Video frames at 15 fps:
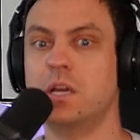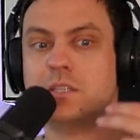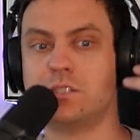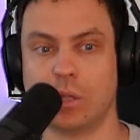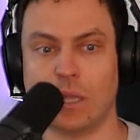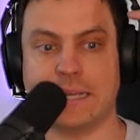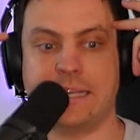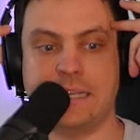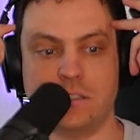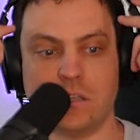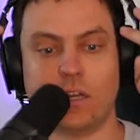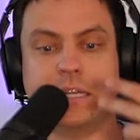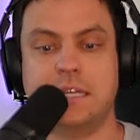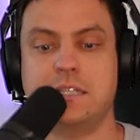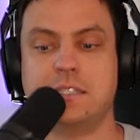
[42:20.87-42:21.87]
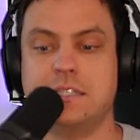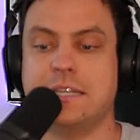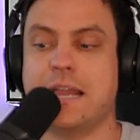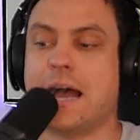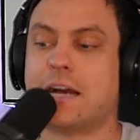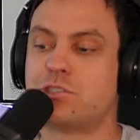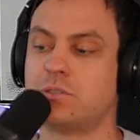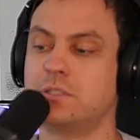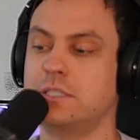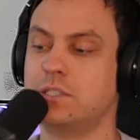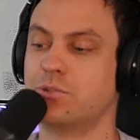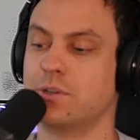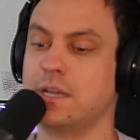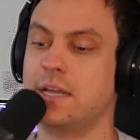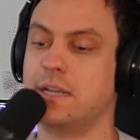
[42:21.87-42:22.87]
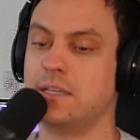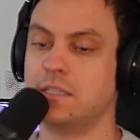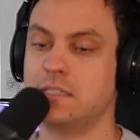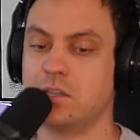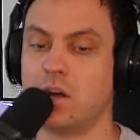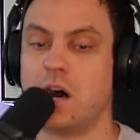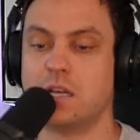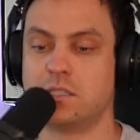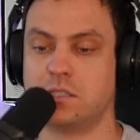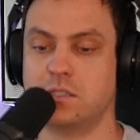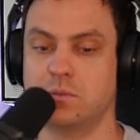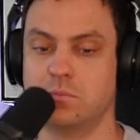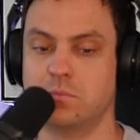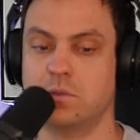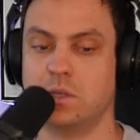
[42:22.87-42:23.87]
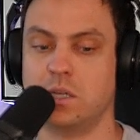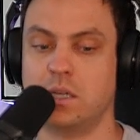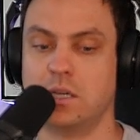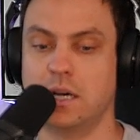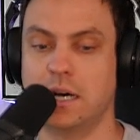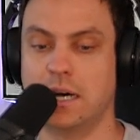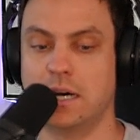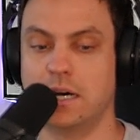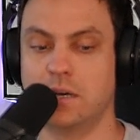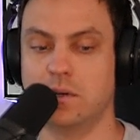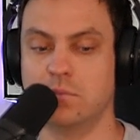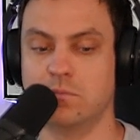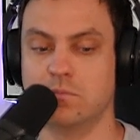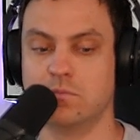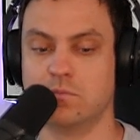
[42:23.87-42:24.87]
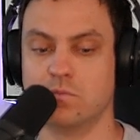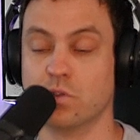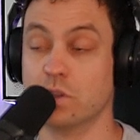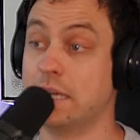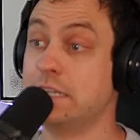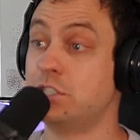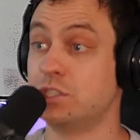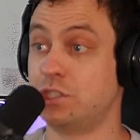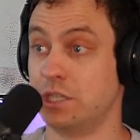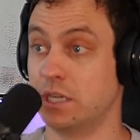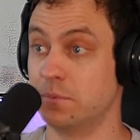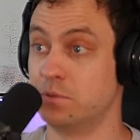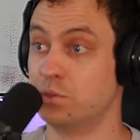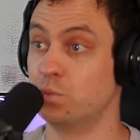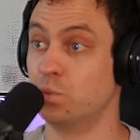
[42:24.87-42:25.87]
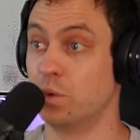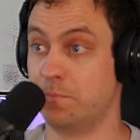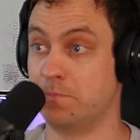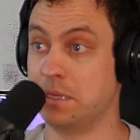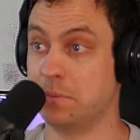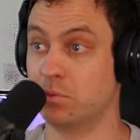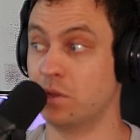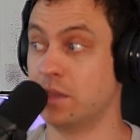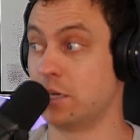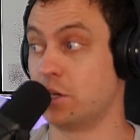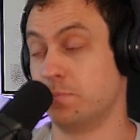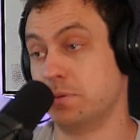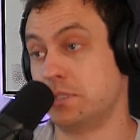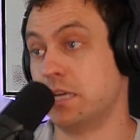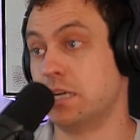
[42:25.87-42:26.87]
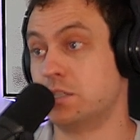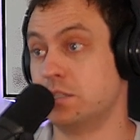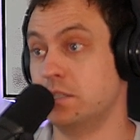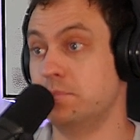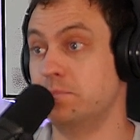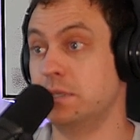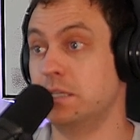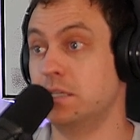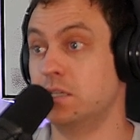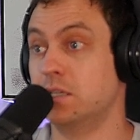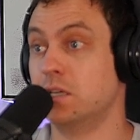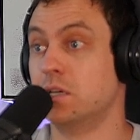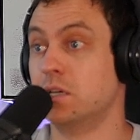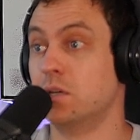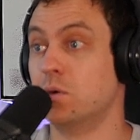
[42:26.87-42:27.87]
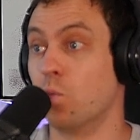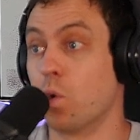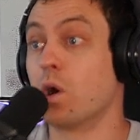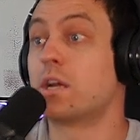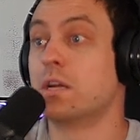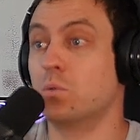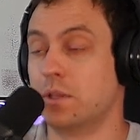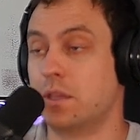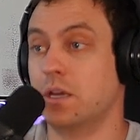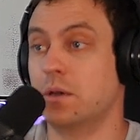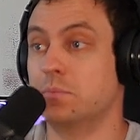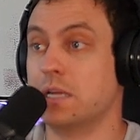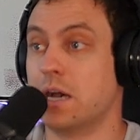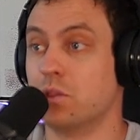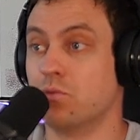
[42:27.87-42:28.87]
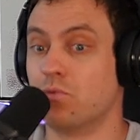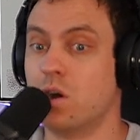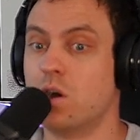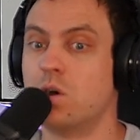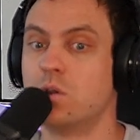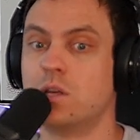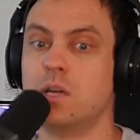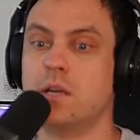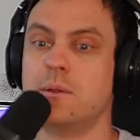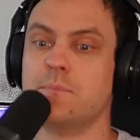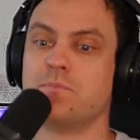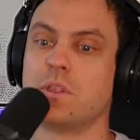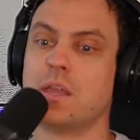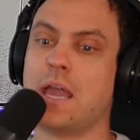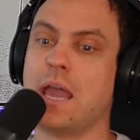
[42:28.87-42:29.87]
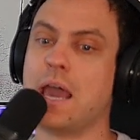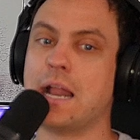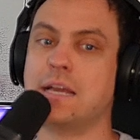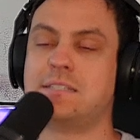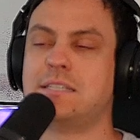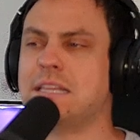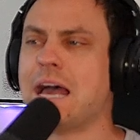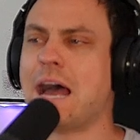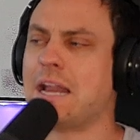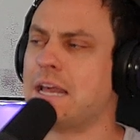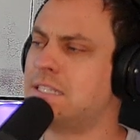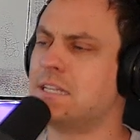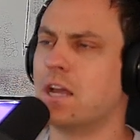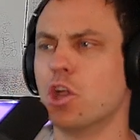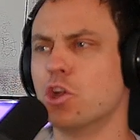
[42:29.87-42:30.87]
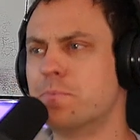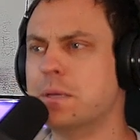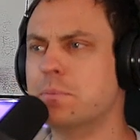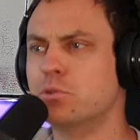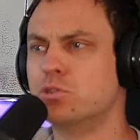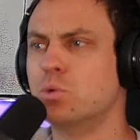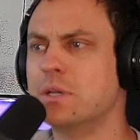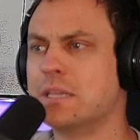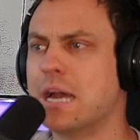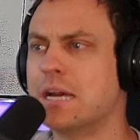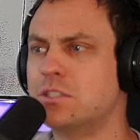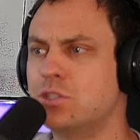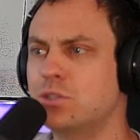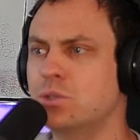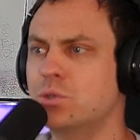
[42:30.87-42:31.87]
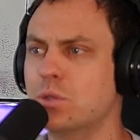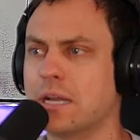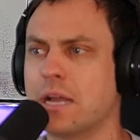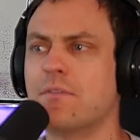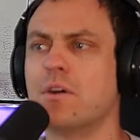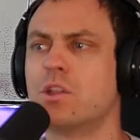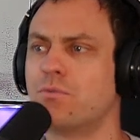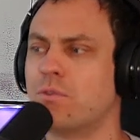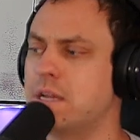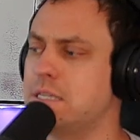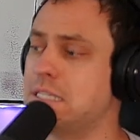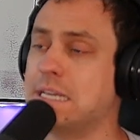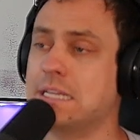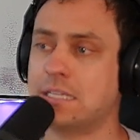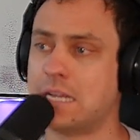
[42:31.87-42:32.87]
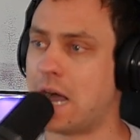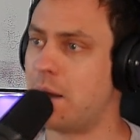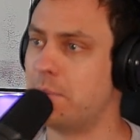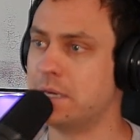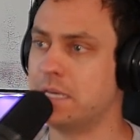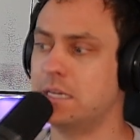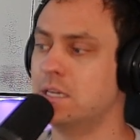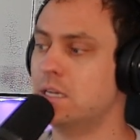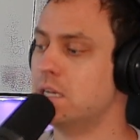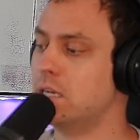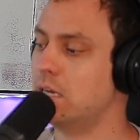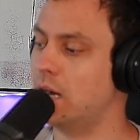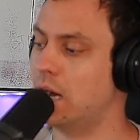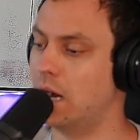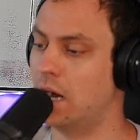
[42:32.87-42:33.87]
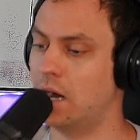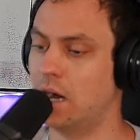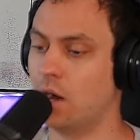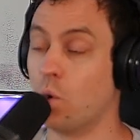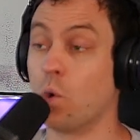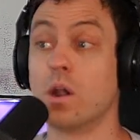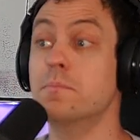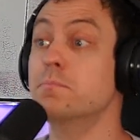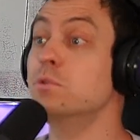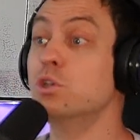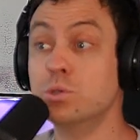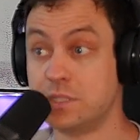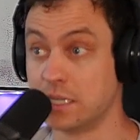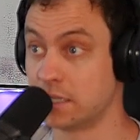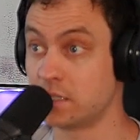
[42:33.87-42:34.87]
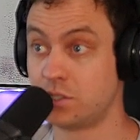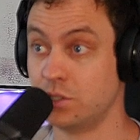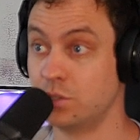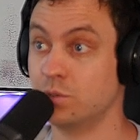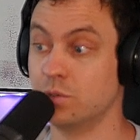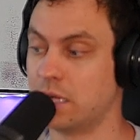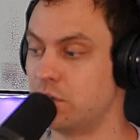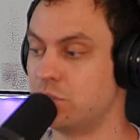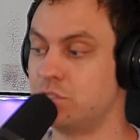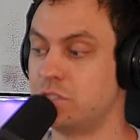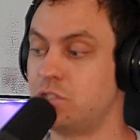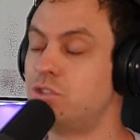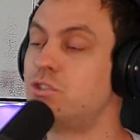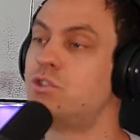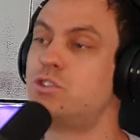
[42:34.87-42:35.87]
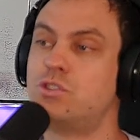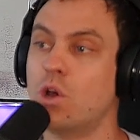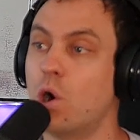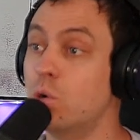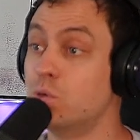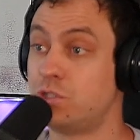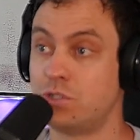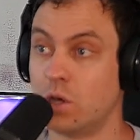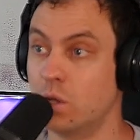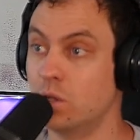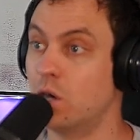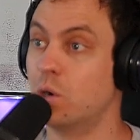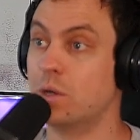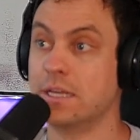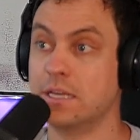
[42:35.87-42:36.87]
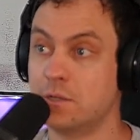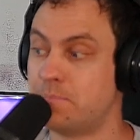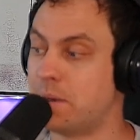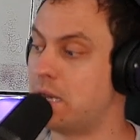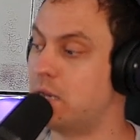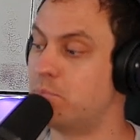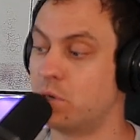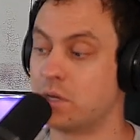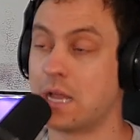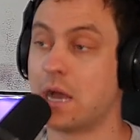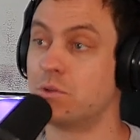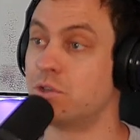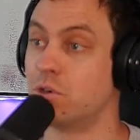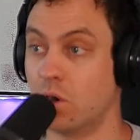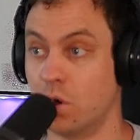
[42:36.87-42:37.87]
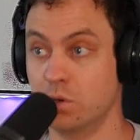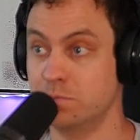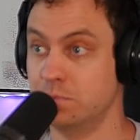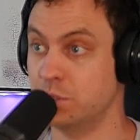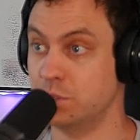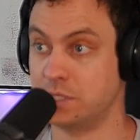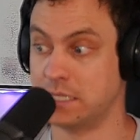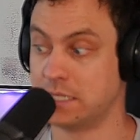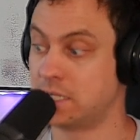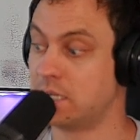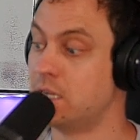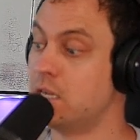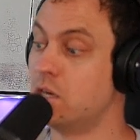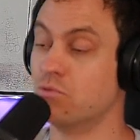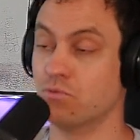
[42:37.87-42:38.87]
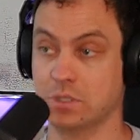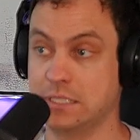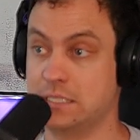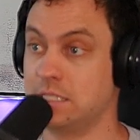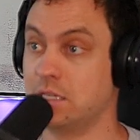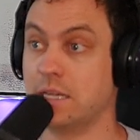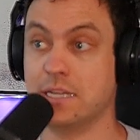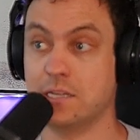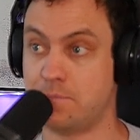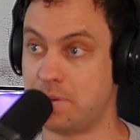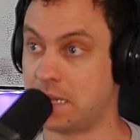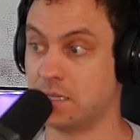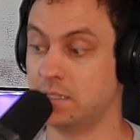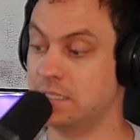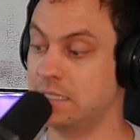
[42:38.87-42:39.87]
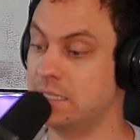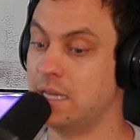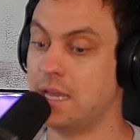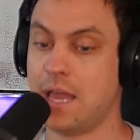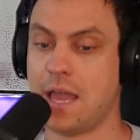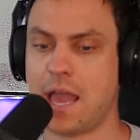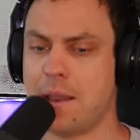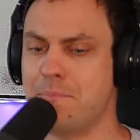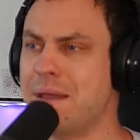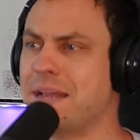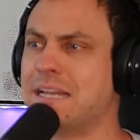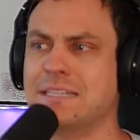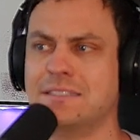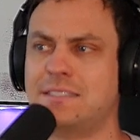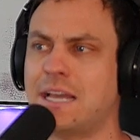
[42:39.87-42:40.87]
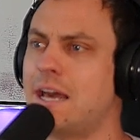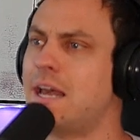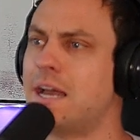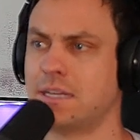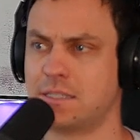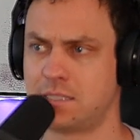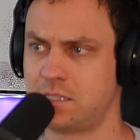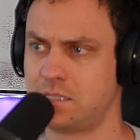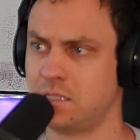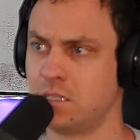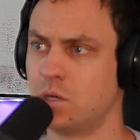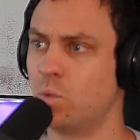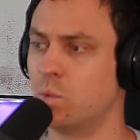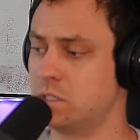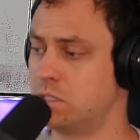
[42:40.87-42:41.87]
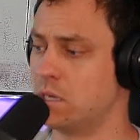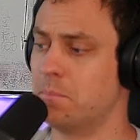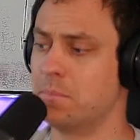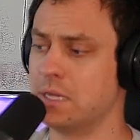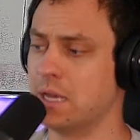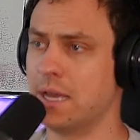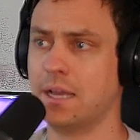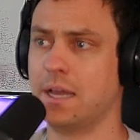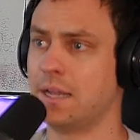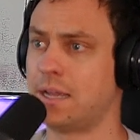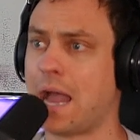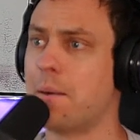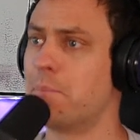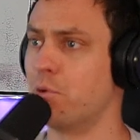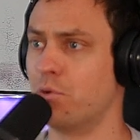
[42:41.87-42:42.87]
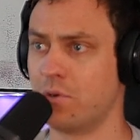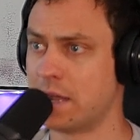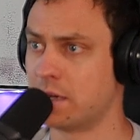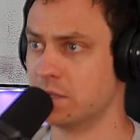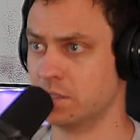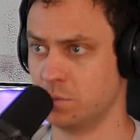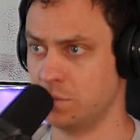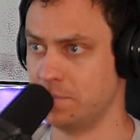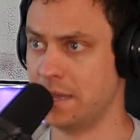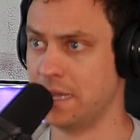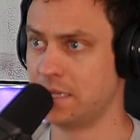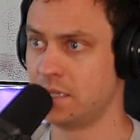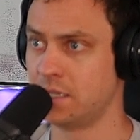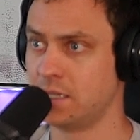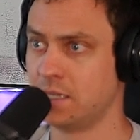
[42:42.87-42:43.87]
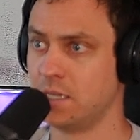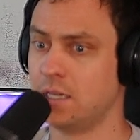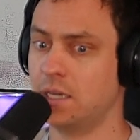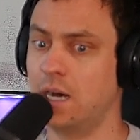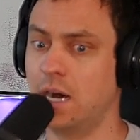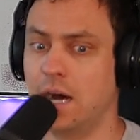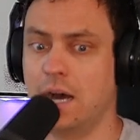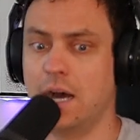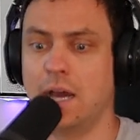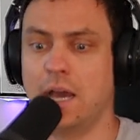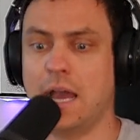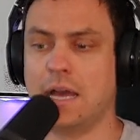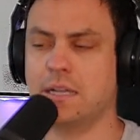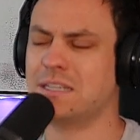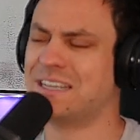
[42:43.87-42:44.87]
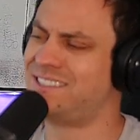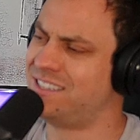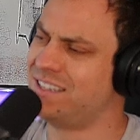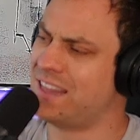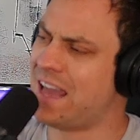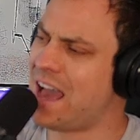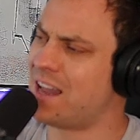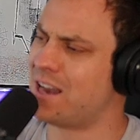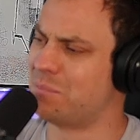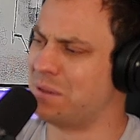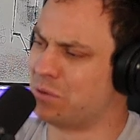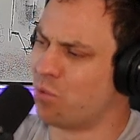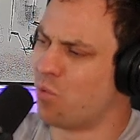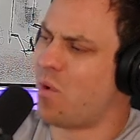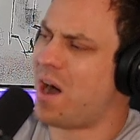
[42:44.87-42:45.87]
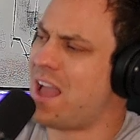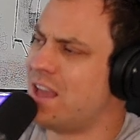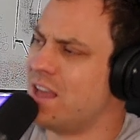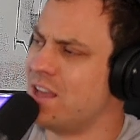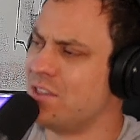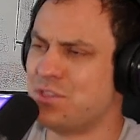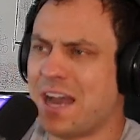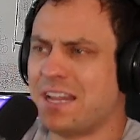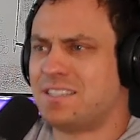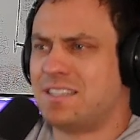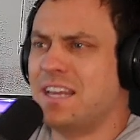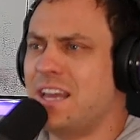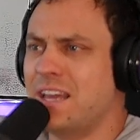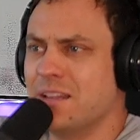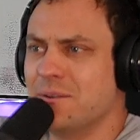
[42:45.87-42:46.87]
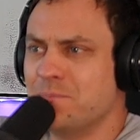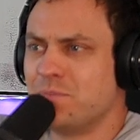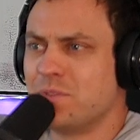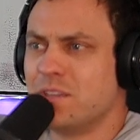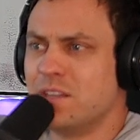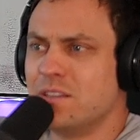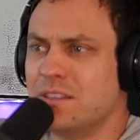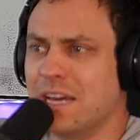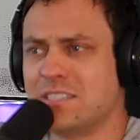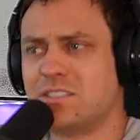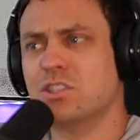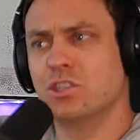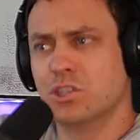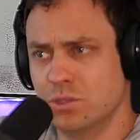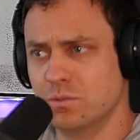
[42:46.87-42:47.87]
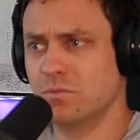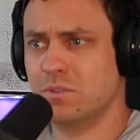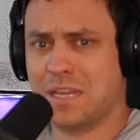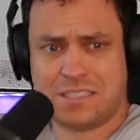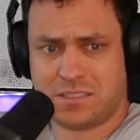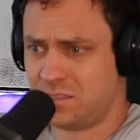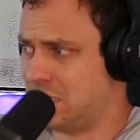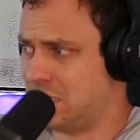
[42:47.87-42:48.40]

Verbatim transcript: So like he's he's naturally creating these awesome um, relationships right. with people that could potentially be working with him down the road and I see that, and I see other people doing that too. Like I have other friends in comedy uh, or in music too that are just so solo and independent, putting out their own music, releasing independently, right. and making 10x what somebody at Capitol Records would make. Yeah. Uh, and I see that, and I'm like, well, what? That's it. That's the that's